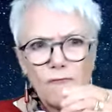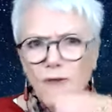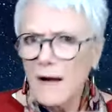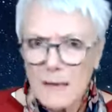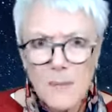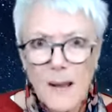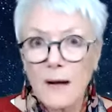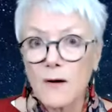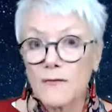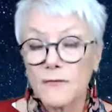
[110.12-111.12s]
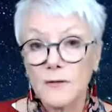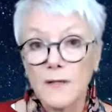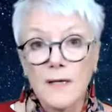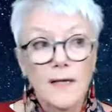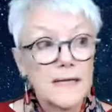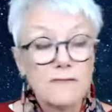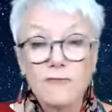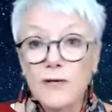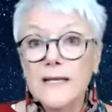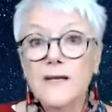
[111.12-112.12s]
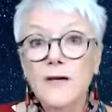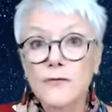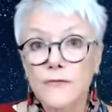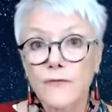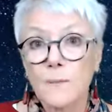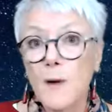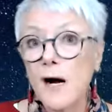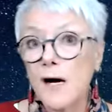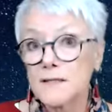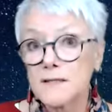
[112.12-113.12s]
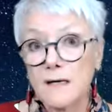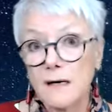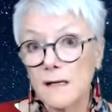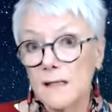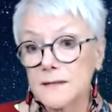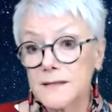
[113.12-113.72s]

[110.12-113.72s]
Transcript: very powerful, and it really goes from heart to heart.